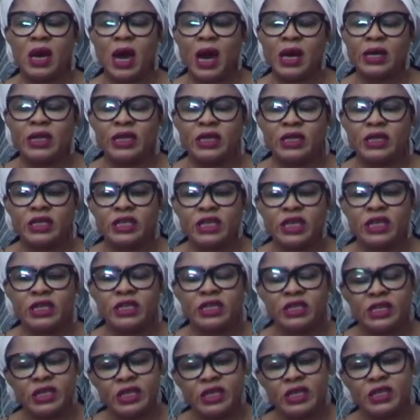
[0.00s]
And indeed,
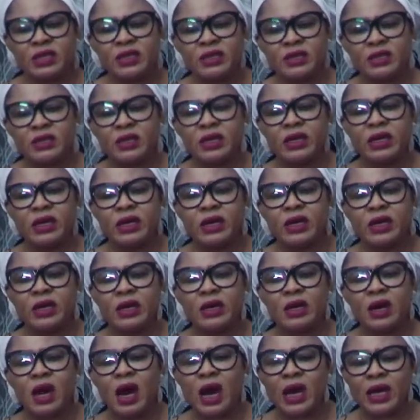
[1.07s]
things
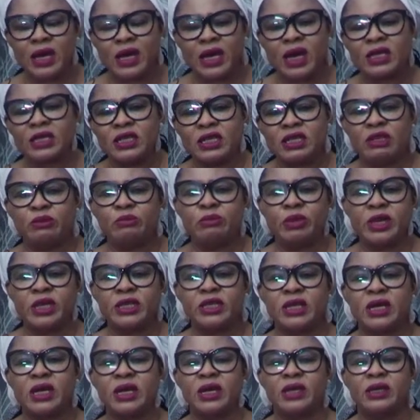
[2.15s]
are getting
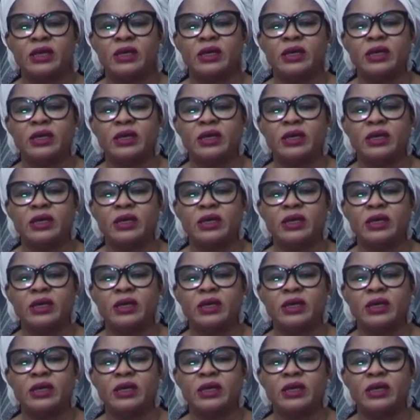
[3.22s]
better.